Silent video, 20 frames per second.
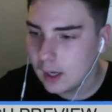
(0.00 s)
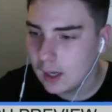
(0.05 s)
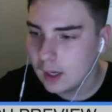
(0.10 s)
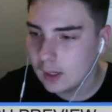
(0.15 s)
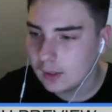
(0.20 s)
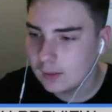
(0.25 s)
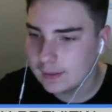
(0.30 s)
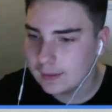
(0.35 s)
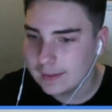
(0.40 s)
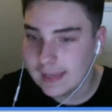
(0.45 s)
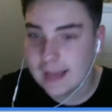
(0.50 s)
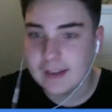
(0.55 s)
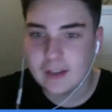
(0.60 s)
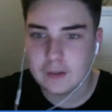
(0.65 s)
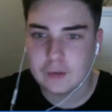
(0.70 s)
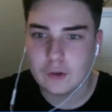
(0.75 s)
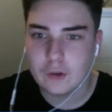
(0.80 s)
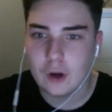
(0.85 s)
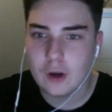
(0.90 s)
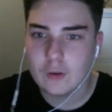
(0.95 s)
get this
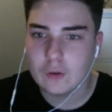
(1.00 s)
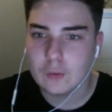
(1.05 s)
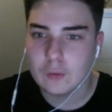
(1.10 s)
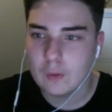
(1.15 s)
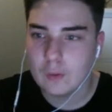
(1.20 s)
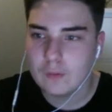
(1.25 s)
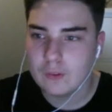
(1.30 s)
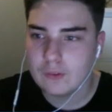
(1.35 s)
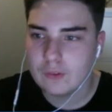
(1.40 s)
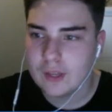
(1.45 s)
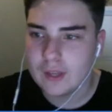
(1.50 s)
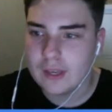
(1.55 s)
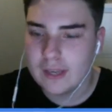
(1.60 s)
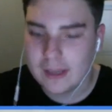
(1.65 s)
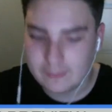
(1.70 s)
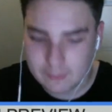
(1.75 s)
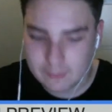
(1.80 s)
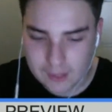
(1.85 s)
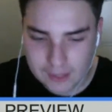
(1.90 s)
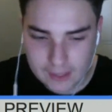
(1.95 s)
title. Obviously, if
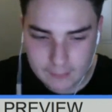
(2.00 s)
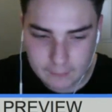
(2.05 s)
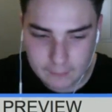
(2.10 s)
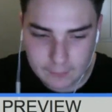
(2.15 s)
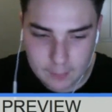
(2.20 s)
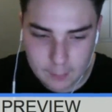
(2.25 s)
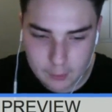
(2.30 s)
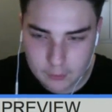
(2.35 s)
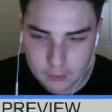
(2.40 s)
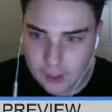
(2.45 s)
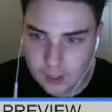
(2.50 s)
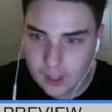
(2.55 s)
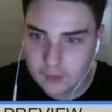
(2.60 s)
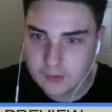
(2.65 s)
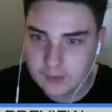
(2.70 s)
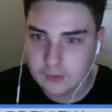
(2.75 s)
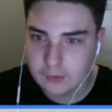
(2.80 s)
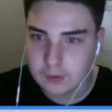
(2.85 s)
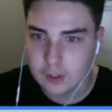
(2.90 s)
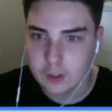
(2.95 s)
they get 3 points at us, that's
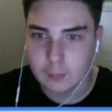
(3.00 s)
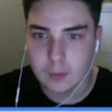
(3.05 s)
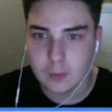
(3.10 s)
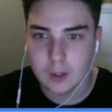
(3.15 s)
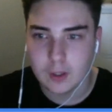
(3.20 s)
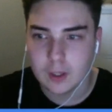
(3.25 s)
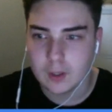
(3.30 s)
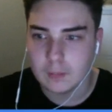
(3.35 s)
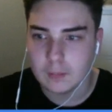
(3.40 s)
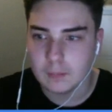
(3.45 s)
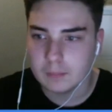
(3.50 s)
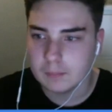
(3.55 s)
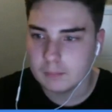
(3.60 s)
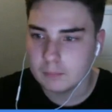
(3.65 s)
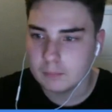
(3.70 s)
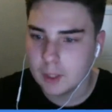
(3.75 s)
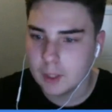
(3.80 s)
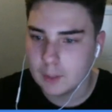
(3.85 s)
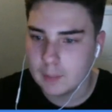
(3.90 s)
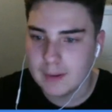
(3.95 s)
going to put them
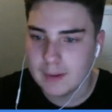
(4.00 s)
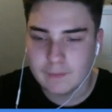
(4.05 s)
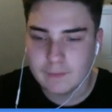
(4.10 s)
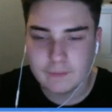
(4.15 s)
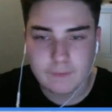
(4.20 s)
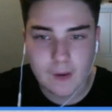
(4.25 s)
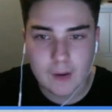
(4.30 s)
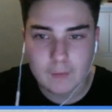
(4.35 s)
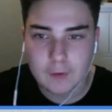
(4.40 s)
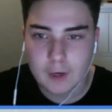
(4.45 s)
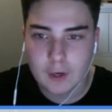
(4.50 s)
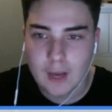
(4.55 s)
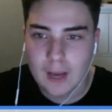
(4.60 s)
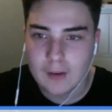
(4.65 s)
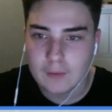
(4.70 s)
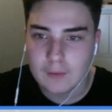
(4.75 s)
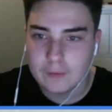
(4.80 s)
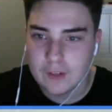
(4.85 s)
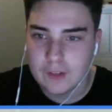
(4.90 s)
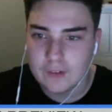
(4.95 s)
even further ahead of
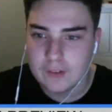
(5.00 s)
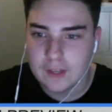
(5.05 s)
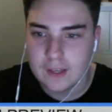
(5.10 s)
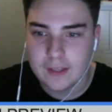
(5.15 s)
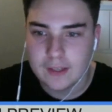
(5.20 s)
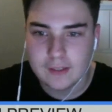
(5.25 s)
City.